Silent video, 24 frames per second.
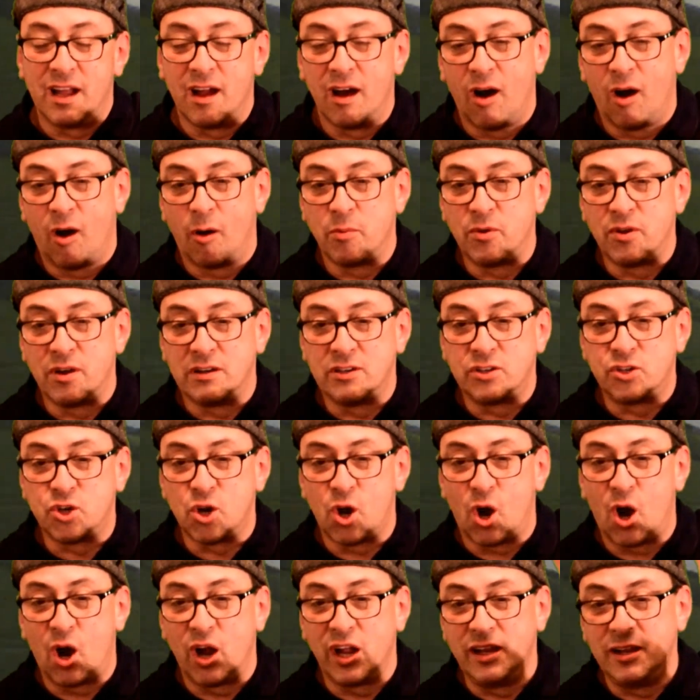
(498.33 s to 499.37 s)
Hope you
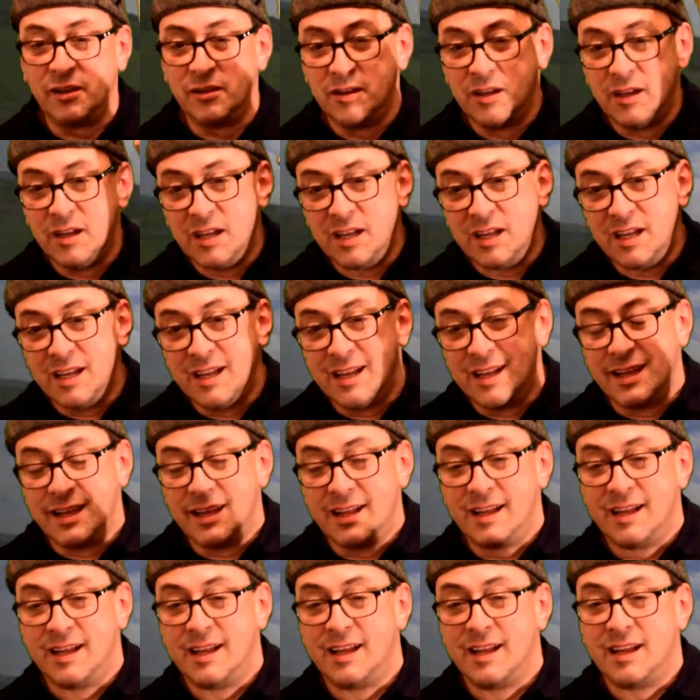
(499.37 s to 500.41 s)
enjoy.
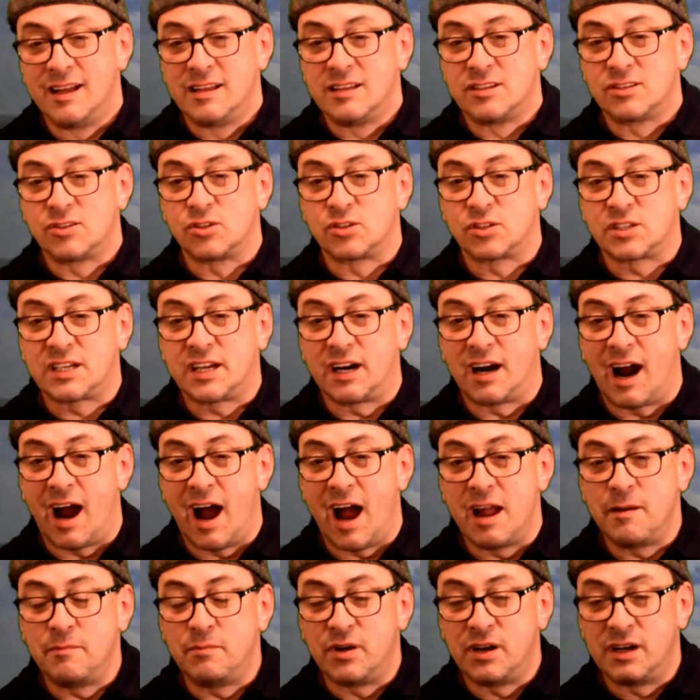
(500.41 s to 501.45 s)

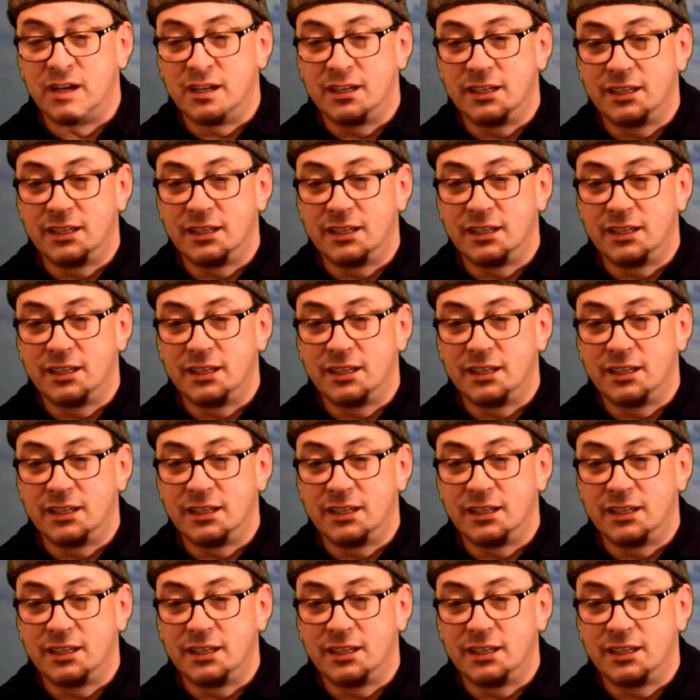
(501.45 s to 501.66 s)
Subscribe,